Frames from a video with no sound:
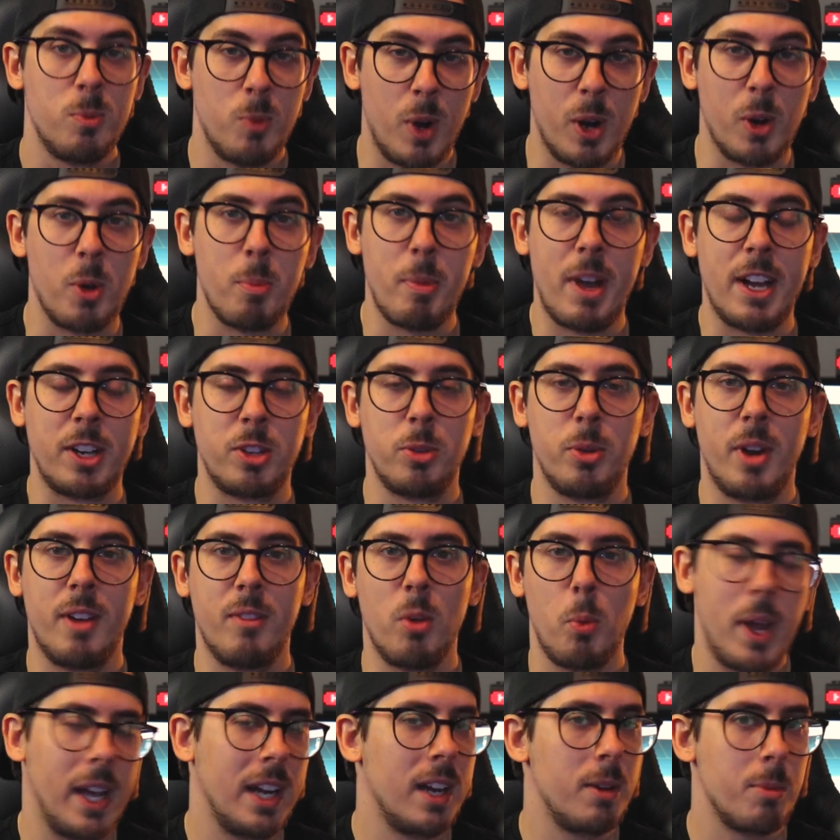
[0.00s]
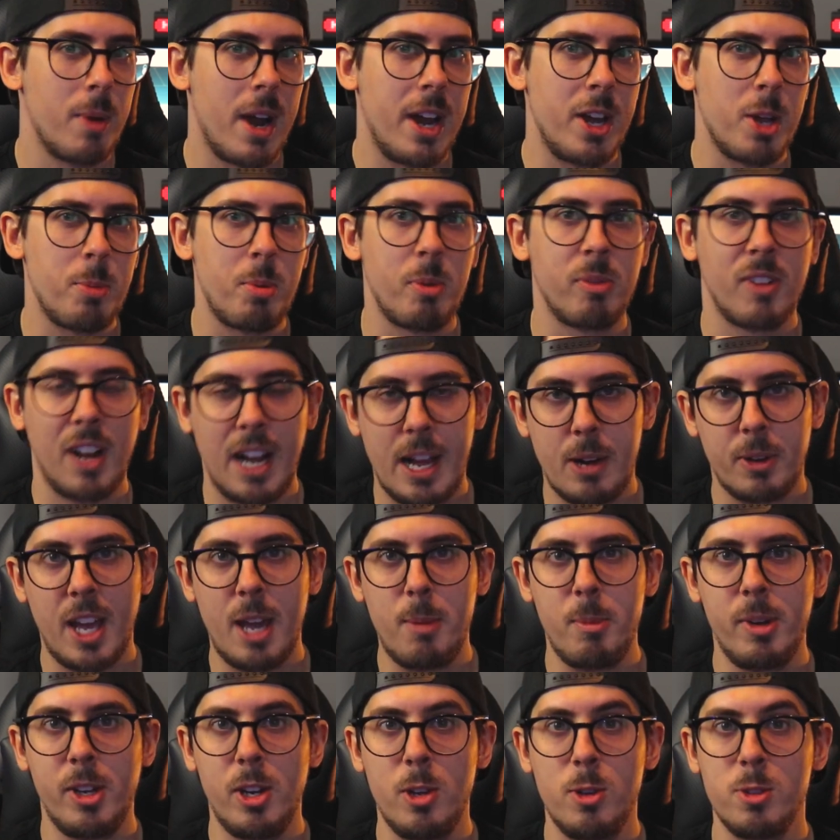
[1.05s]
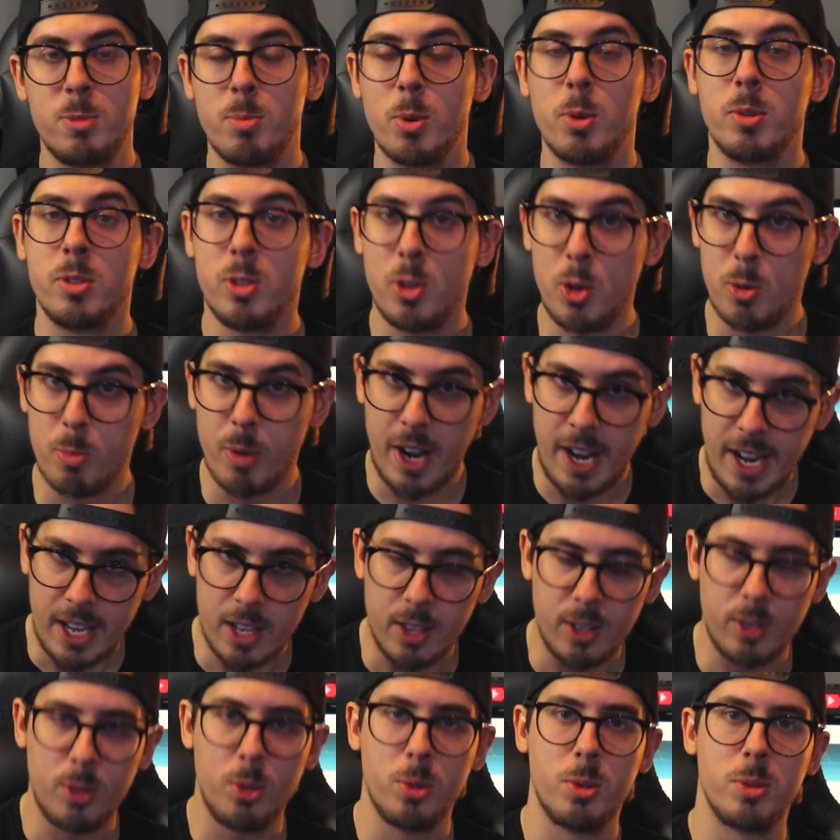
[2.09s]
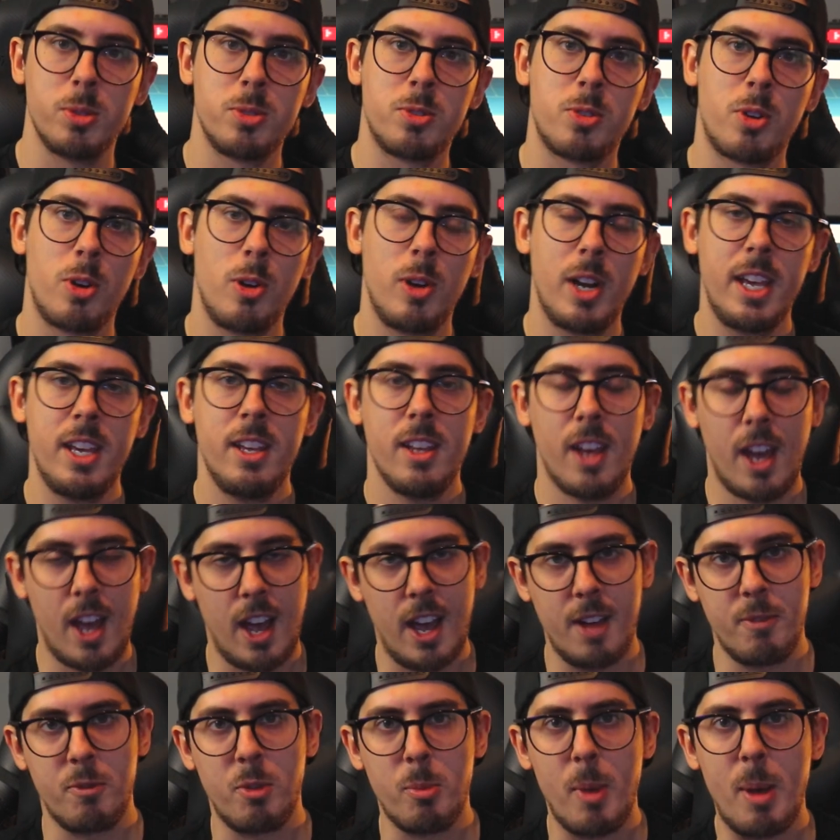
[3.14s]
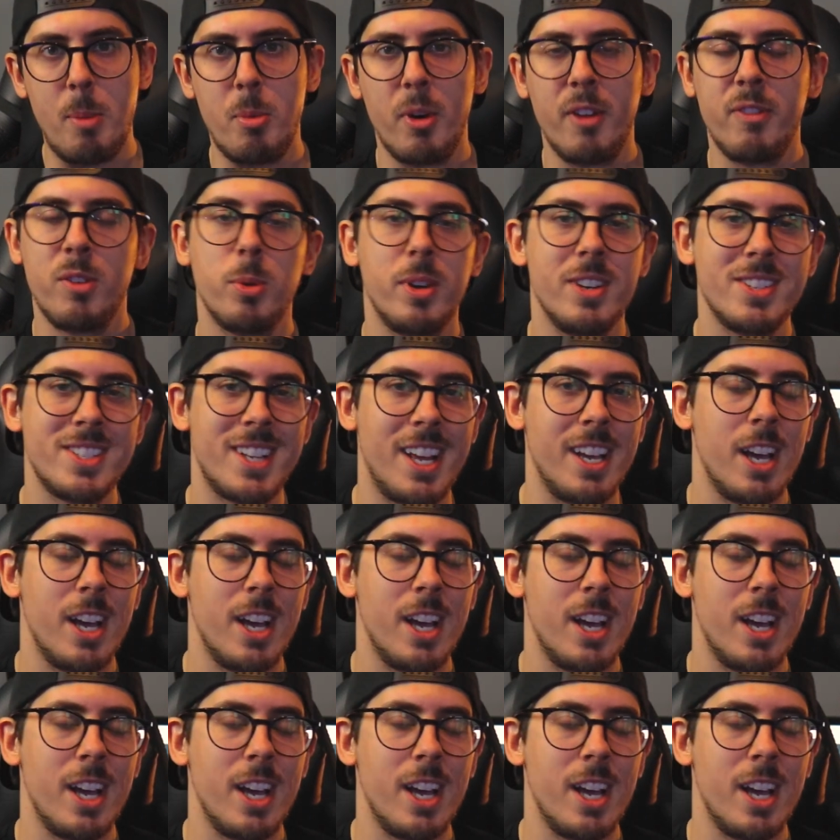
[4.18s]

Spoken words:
Welcome back to another weekly roundup of cloud gaming news brought to you by yours truly. And remember, if you want to